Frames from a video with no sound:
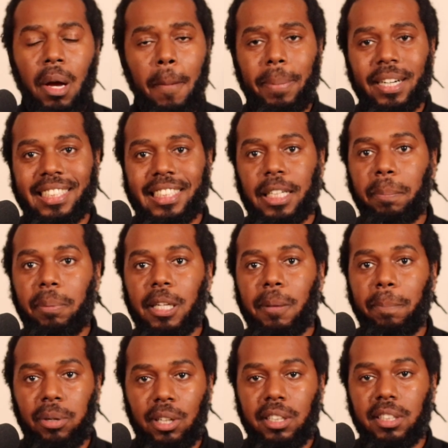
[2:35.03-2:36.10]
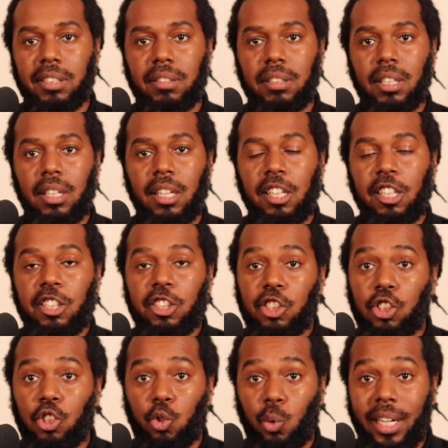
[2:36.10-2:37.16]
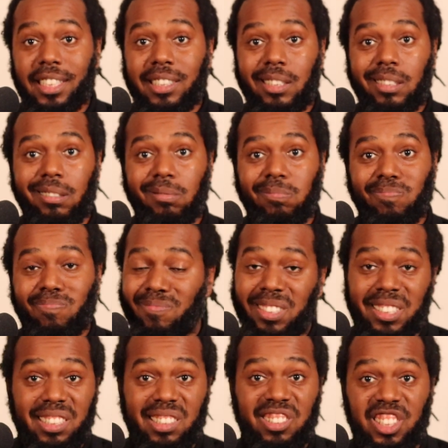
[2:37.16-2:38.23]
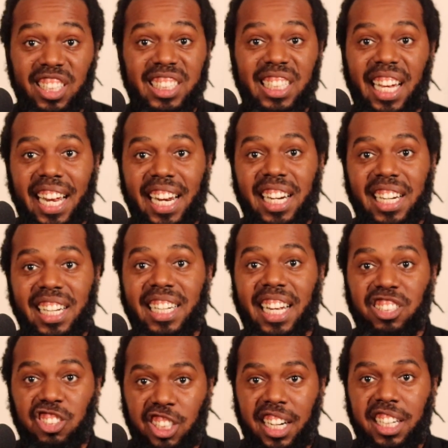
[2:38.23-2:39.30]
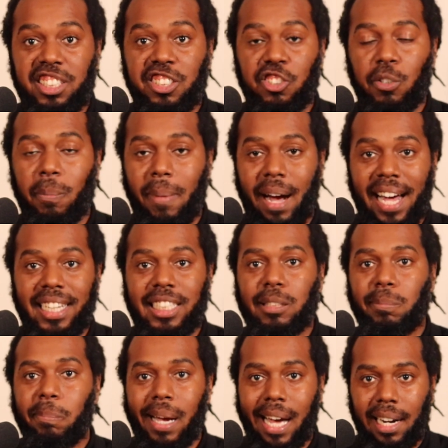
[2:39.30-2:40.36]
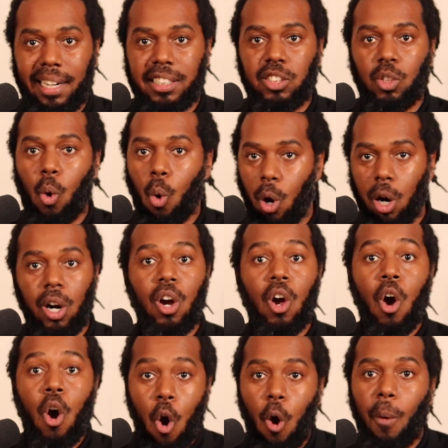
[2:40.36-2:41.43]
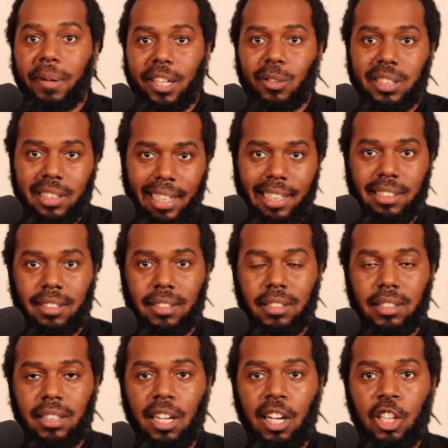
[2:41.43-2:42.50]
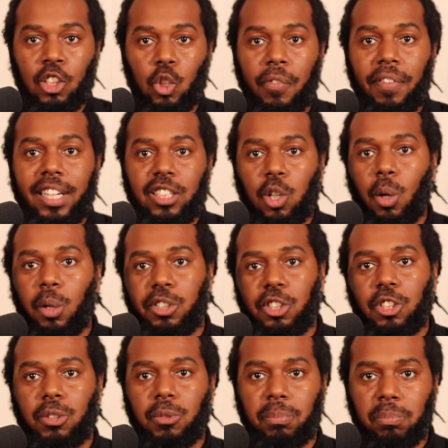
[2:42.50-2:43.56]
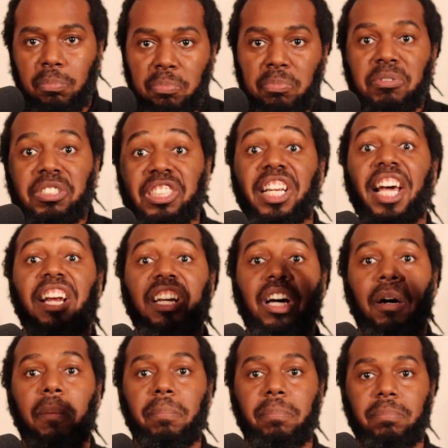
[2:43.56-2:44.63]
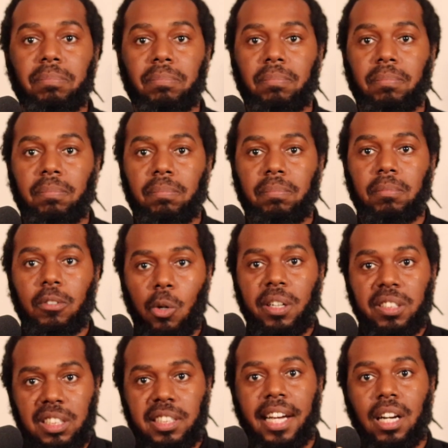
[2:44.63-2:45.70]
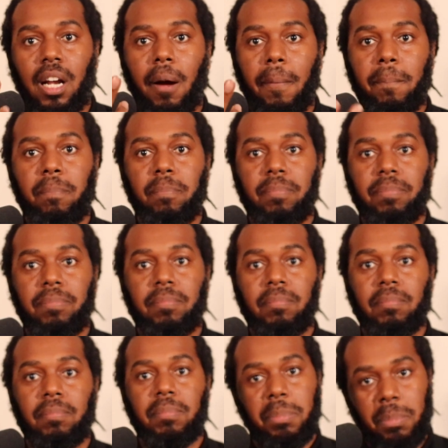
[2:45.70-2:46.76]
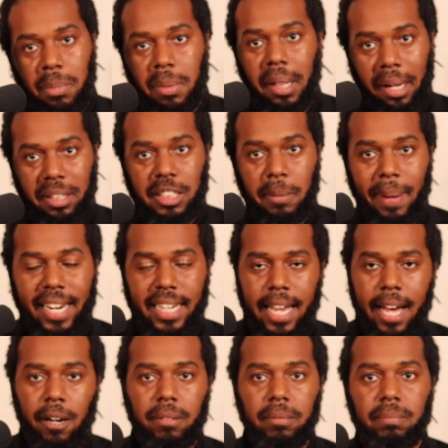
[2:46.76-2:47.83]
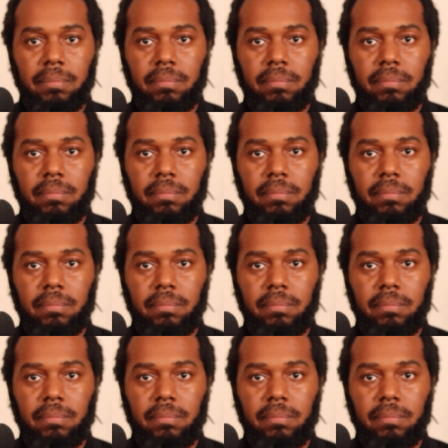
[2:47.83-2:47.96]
But simply put, stress is just anything that changes your body's balance or homeostasis. So if I told you, stand up, go on, stand up. Now sit back down.